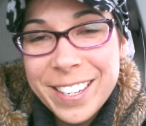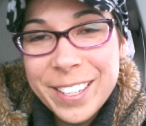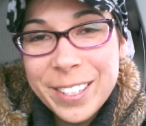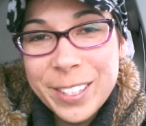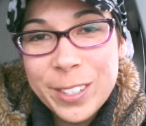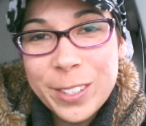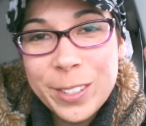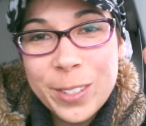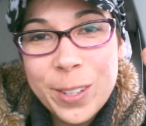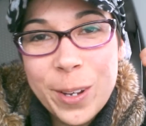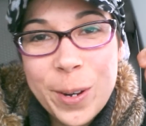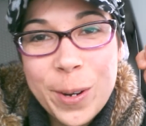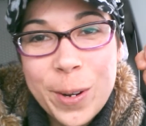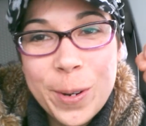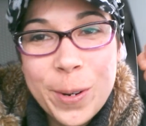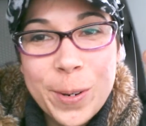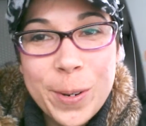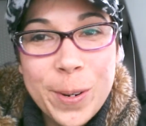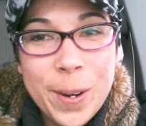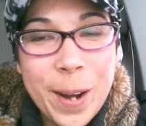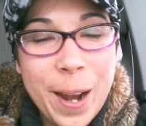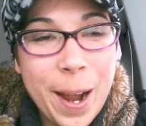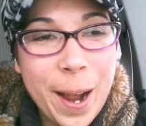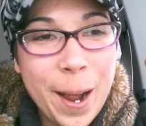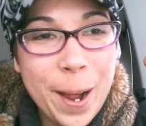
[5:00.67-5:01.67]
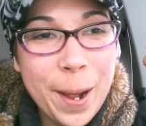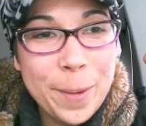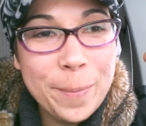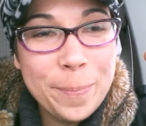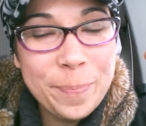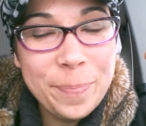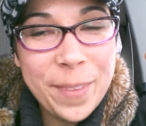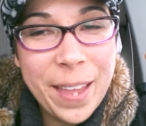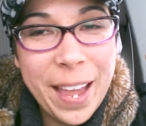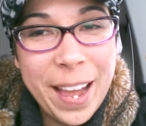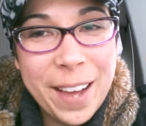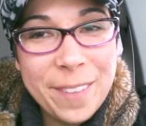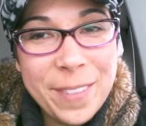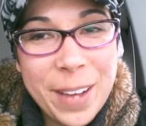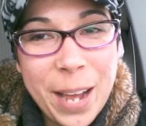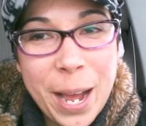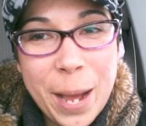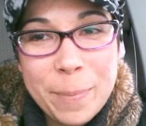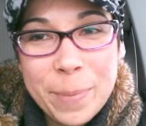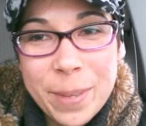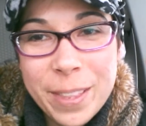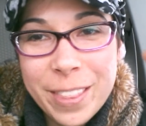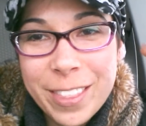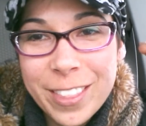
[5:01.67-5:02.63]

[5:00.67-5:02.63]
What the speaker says: So have a happy